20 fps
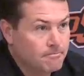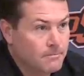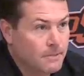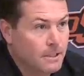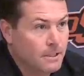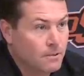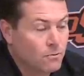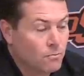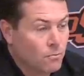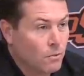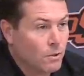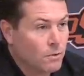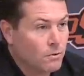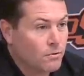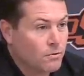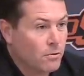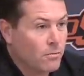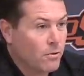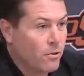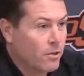And what
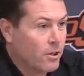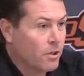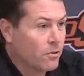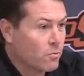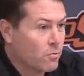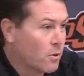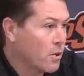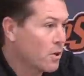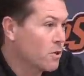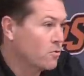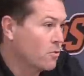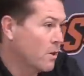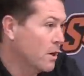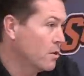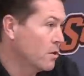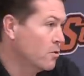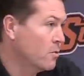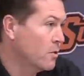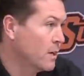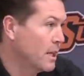some of the things we're going to try
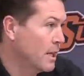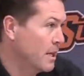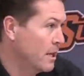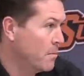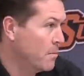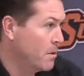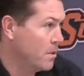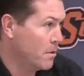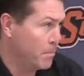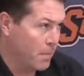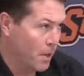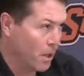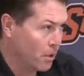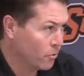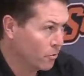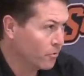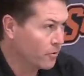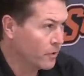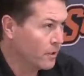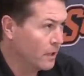to do to get him in the
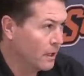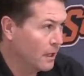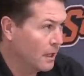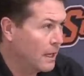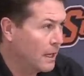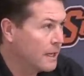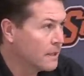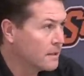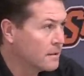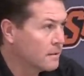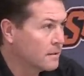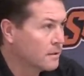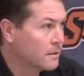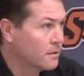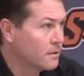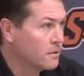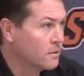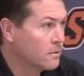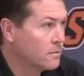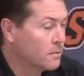post a lot,
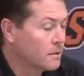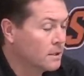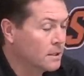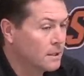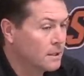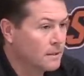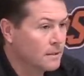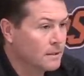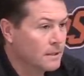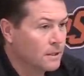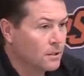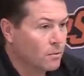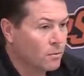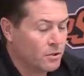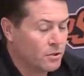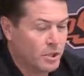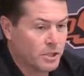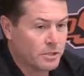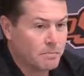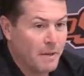
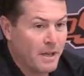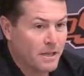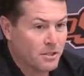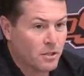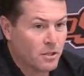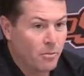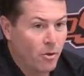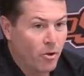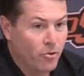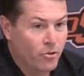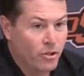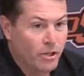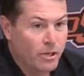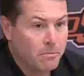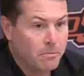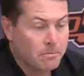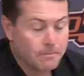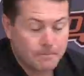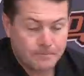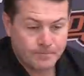with this basketball
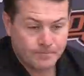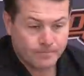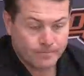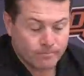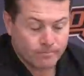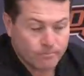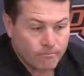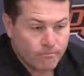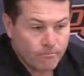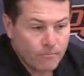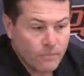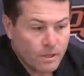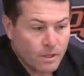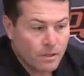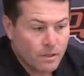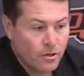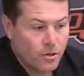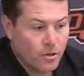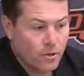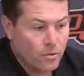team,
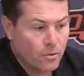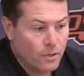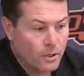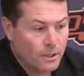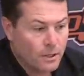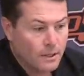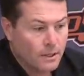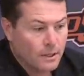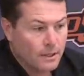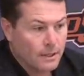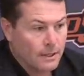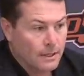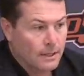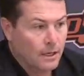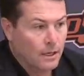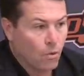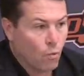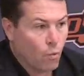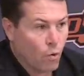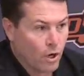
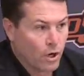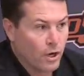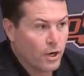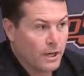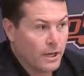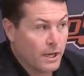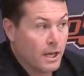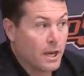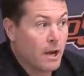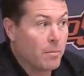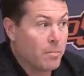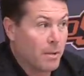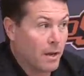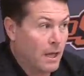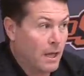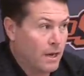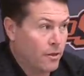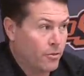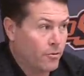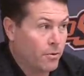we're going to get up a
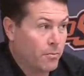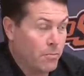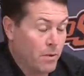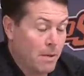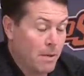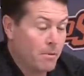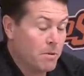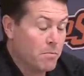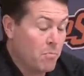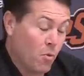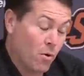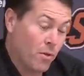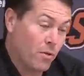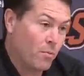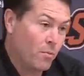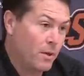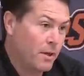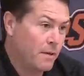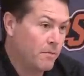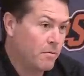lot of three, probably more
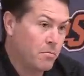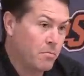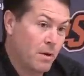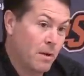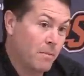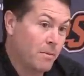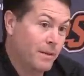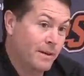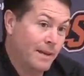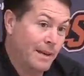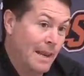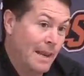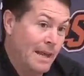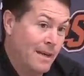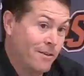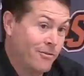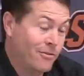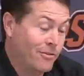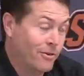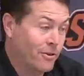than we even probably did
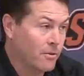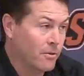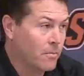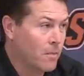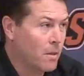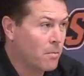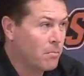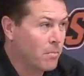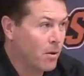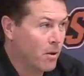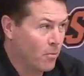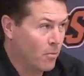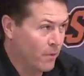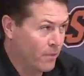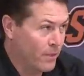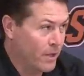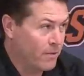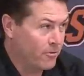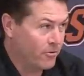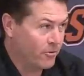last year. But with
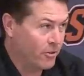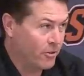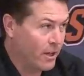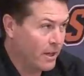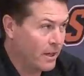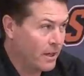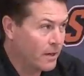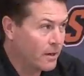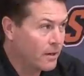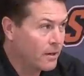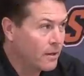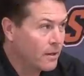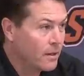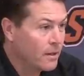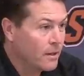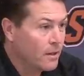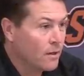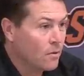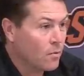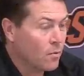that said,
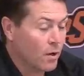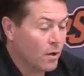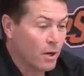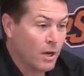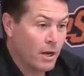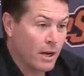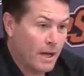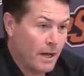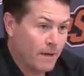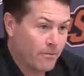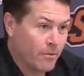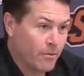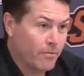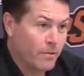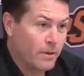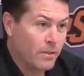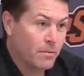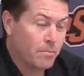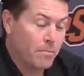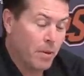we're going to have to
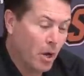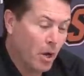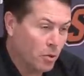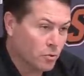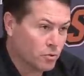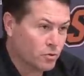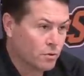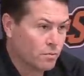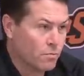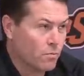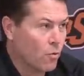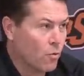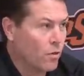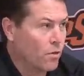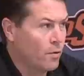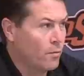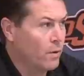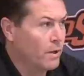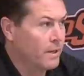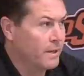feed the post more
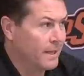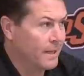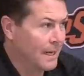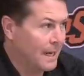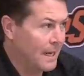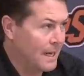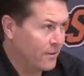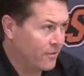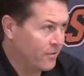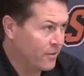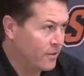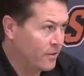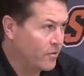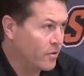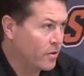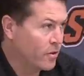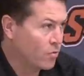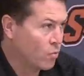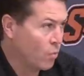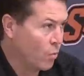than we did last
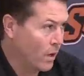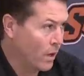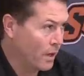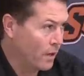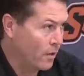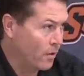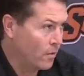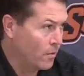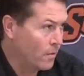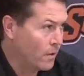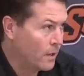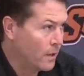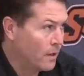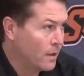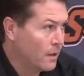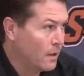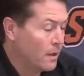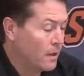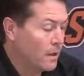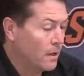season as well.
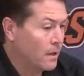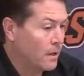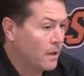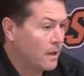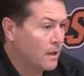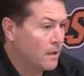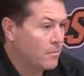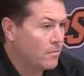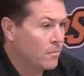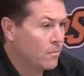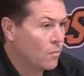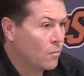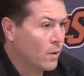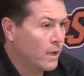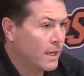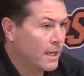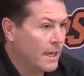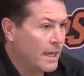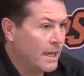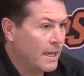
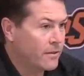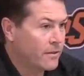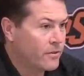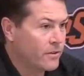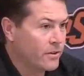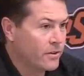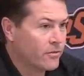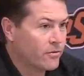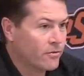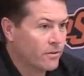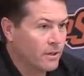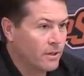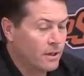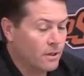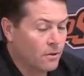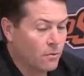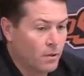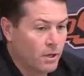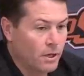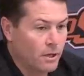We can't just
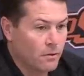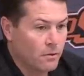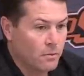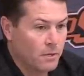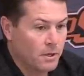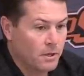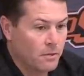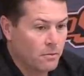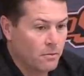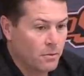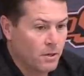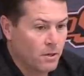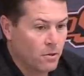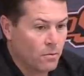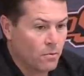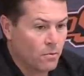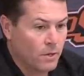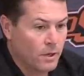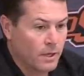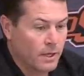we
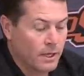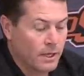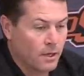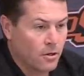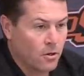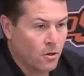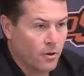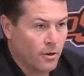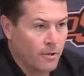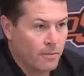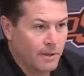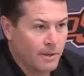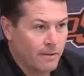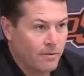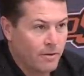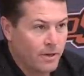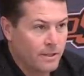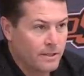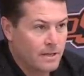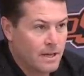don't want to get caught up
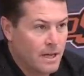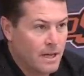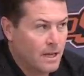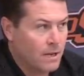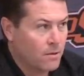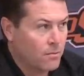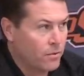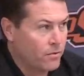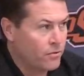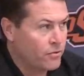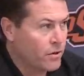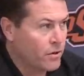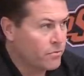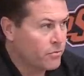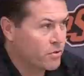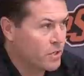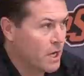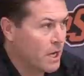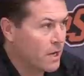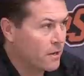living and dying with
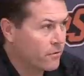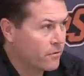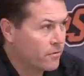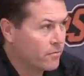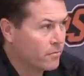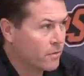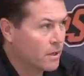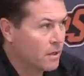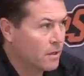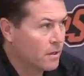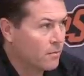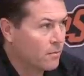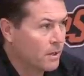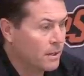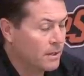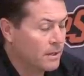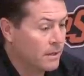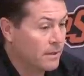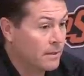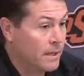jump shots. We
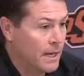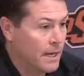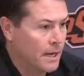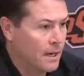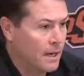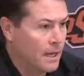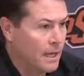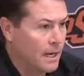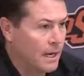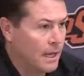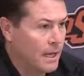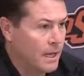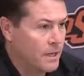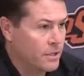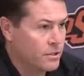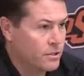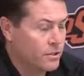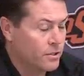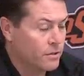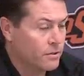did that a lot
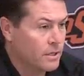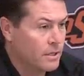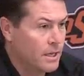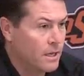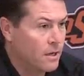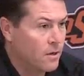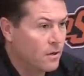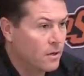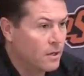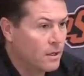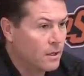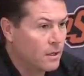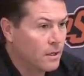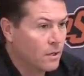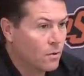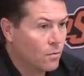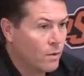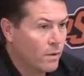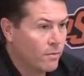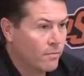last year. Now,
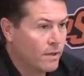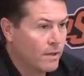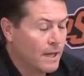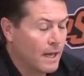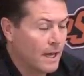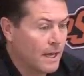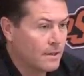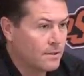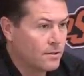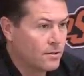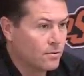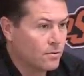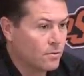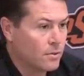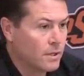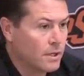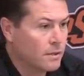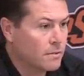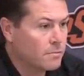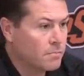we've got to
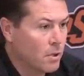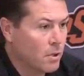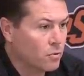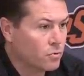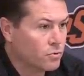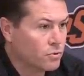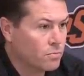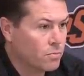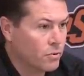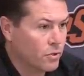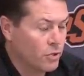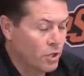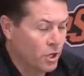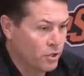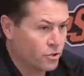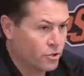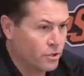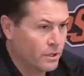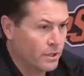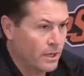get post
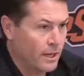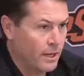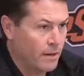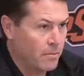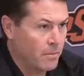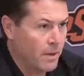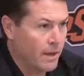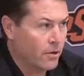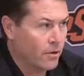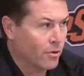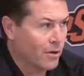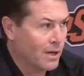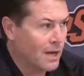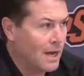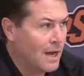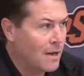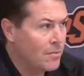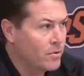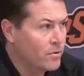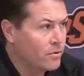production out of Michael
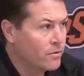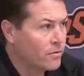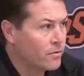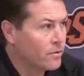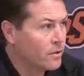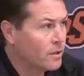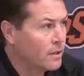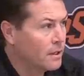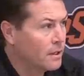Cobbins.